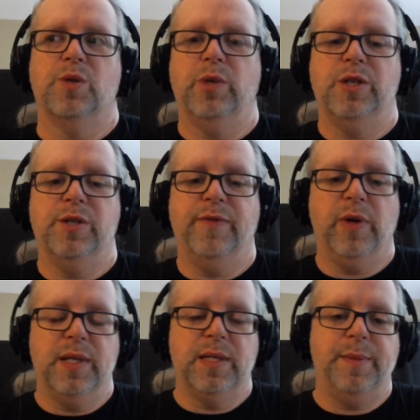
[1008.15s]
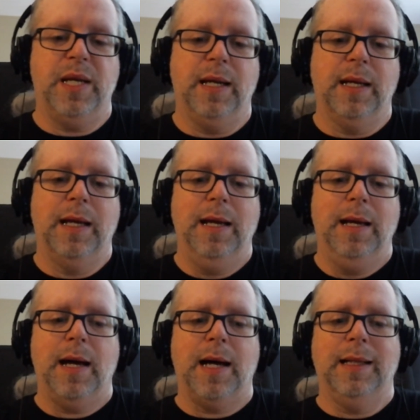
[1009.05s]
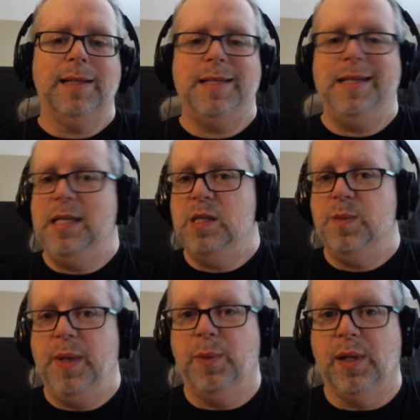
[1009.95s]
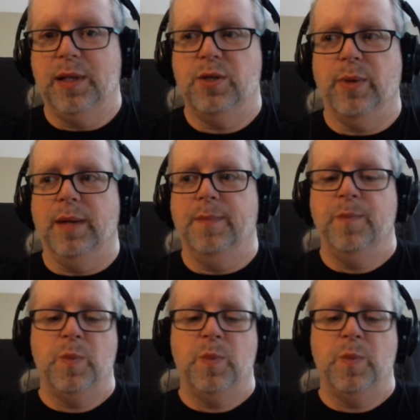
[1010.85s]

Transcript: which is very intimidating, I'd like to ease people into it.